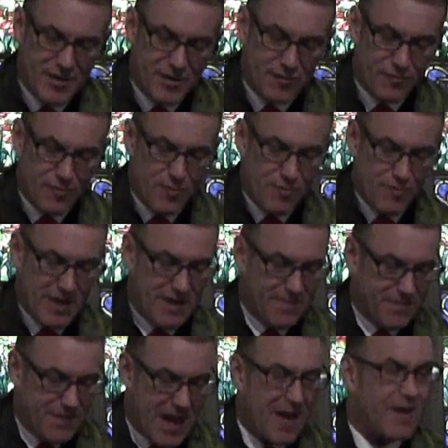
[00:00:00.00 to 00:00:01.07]
and true
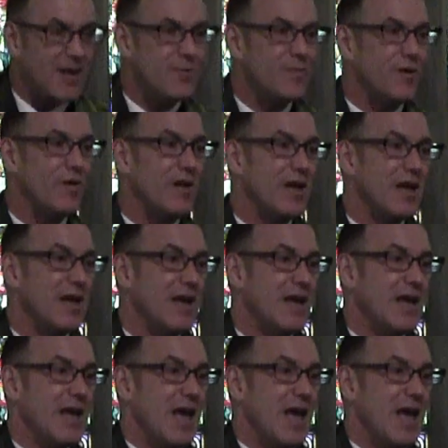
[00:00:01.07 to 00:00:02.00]
and valuable,